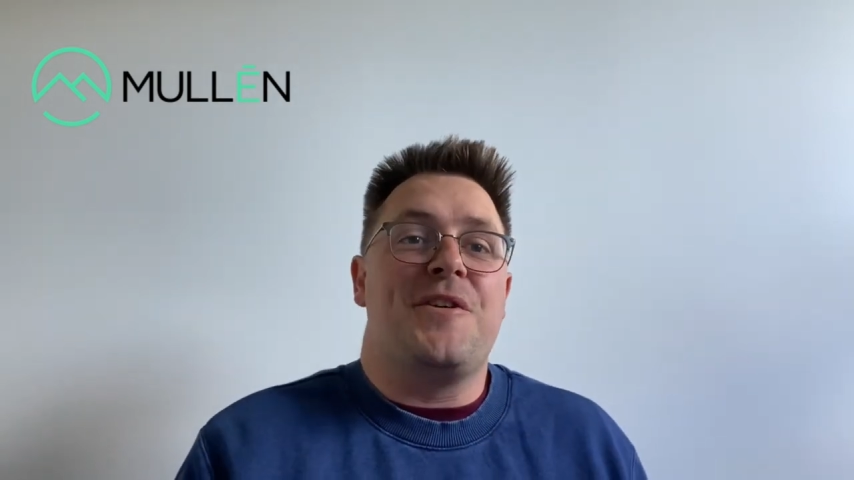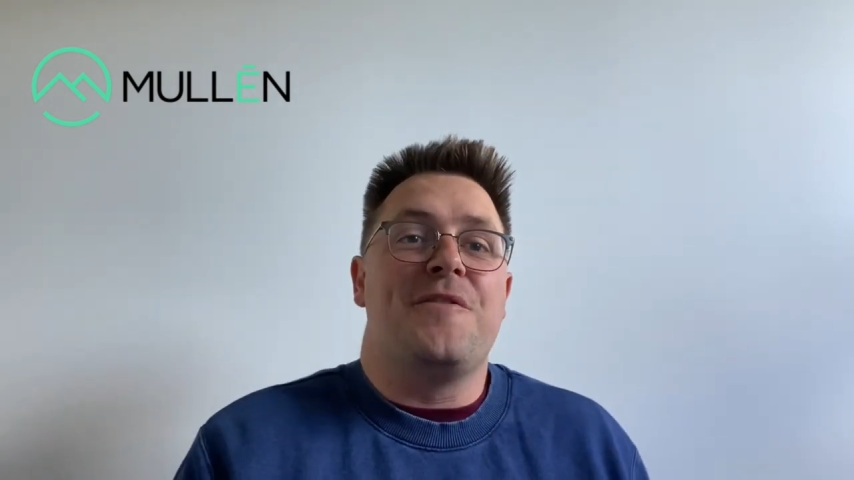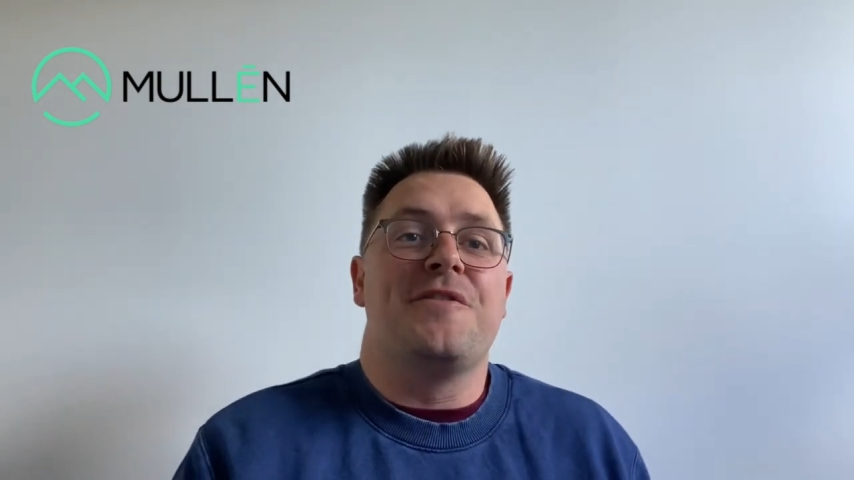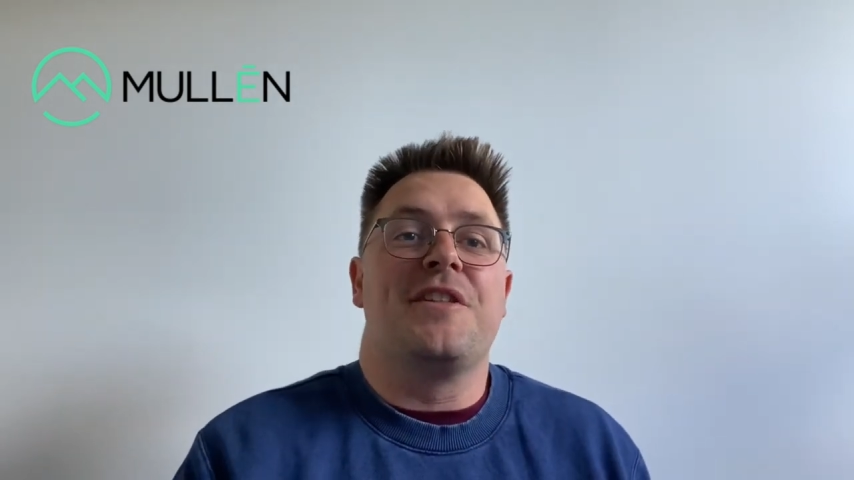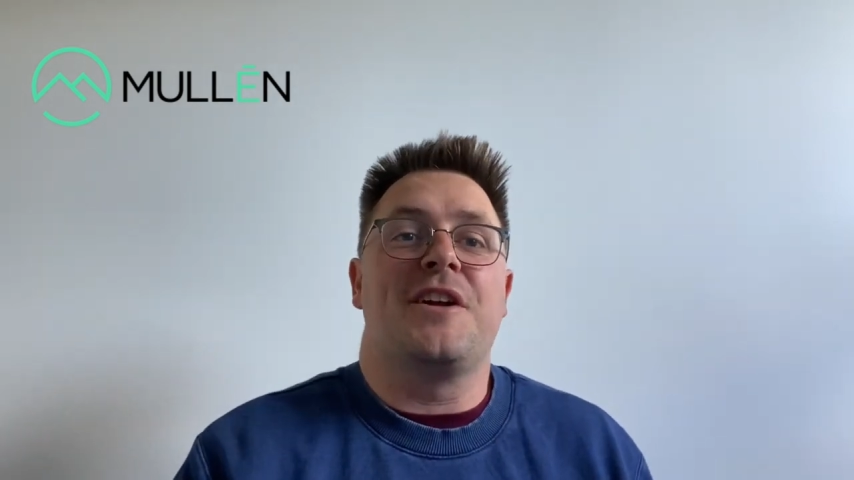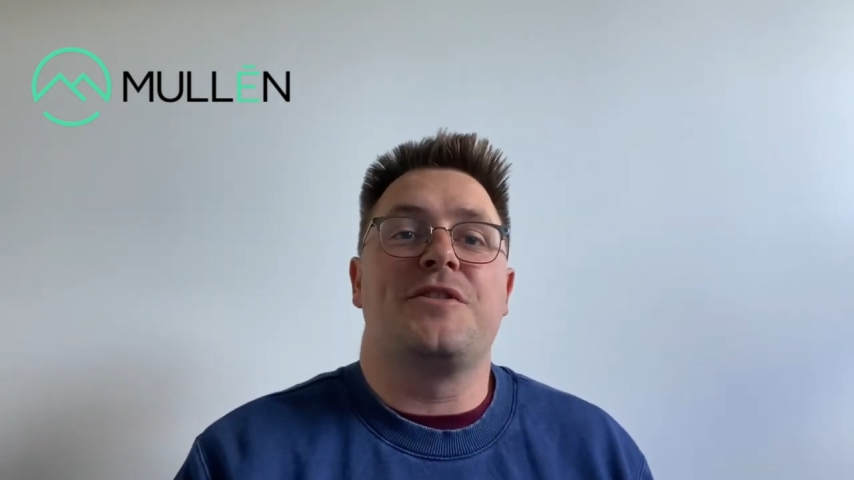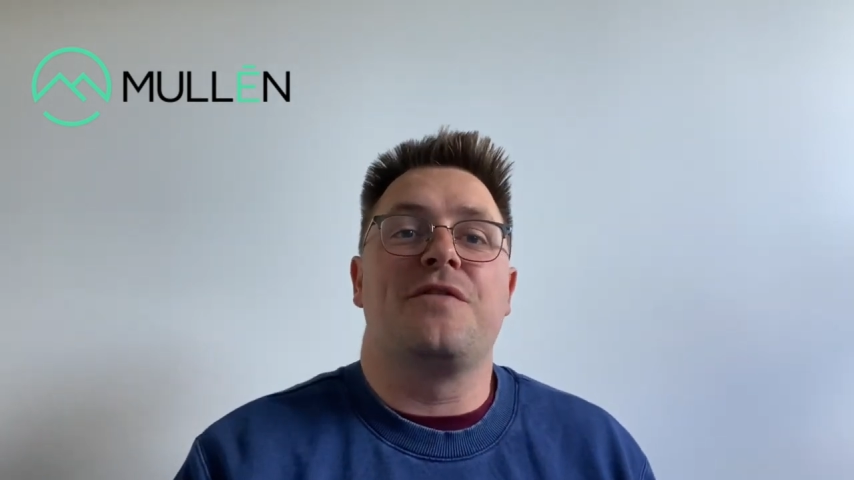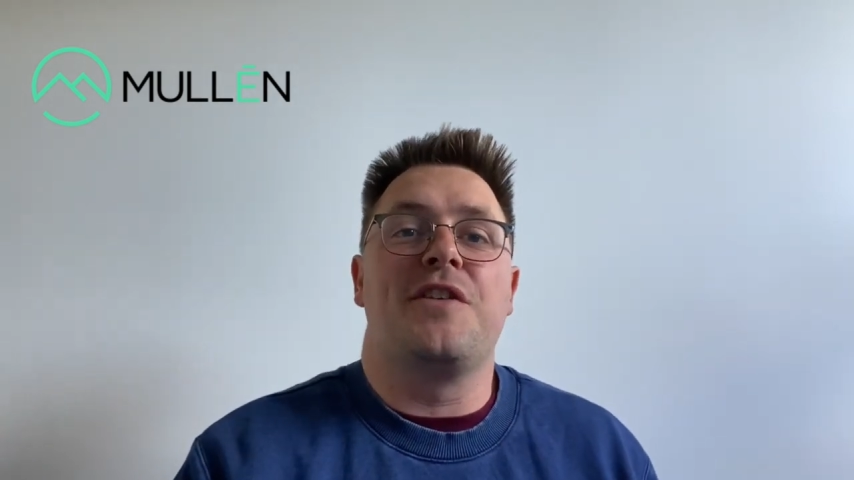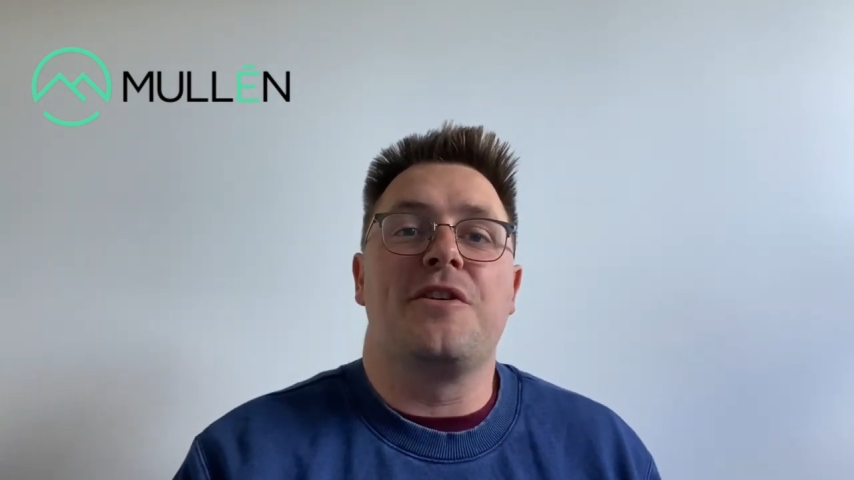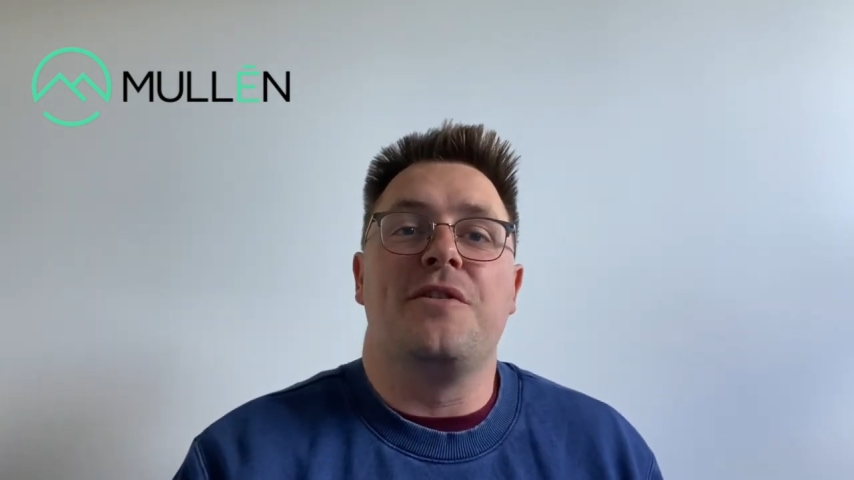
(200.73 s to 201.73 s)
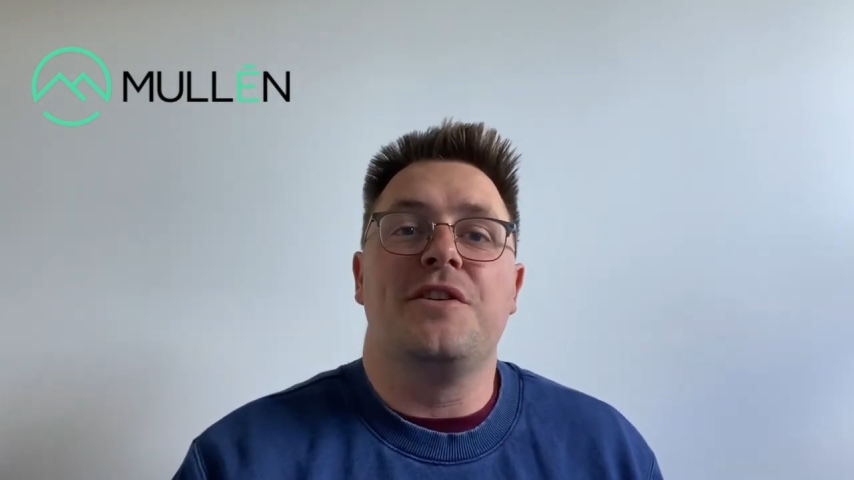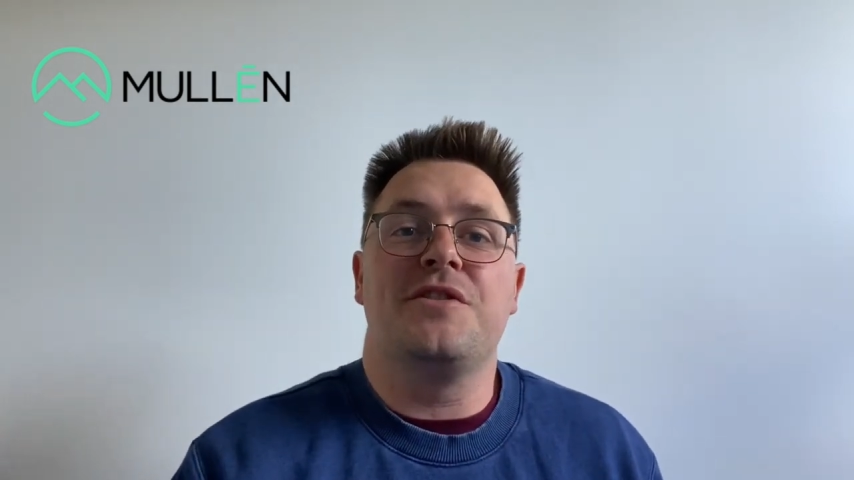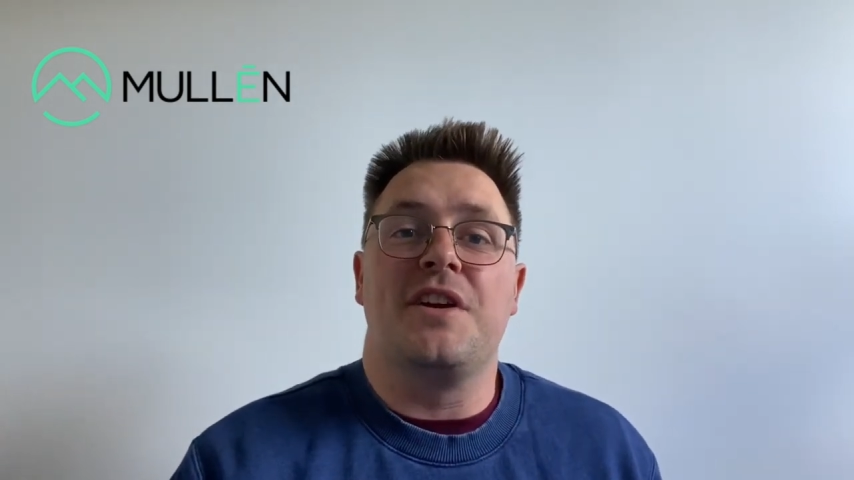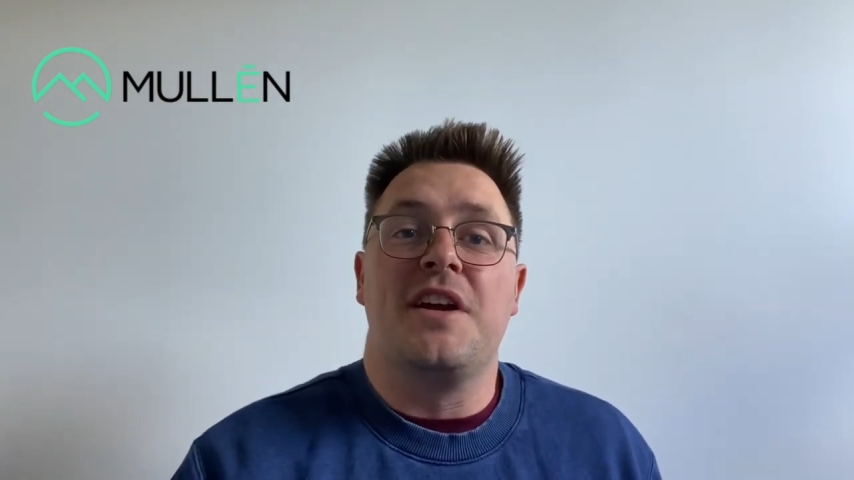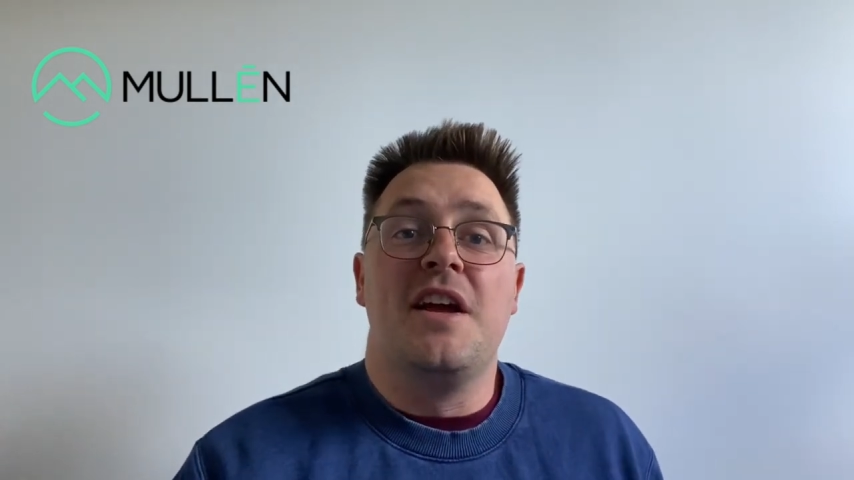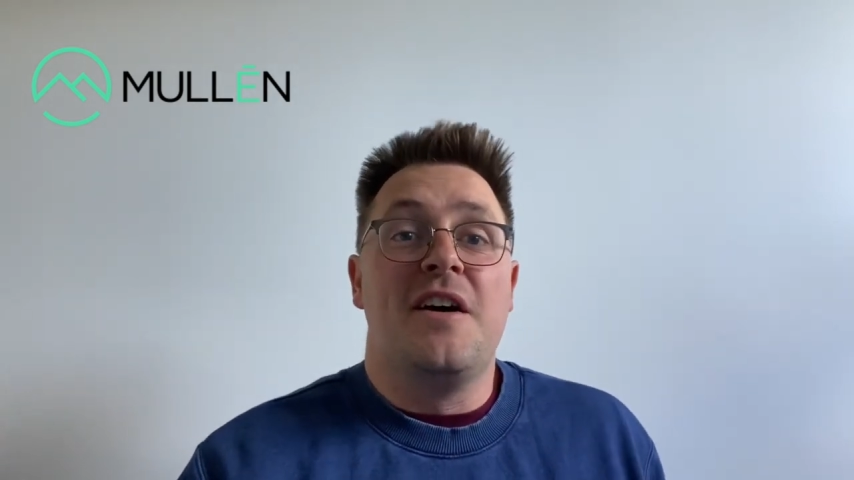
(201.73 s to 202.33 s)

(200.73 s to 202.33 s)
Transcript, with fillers: of the electric vehicle industry?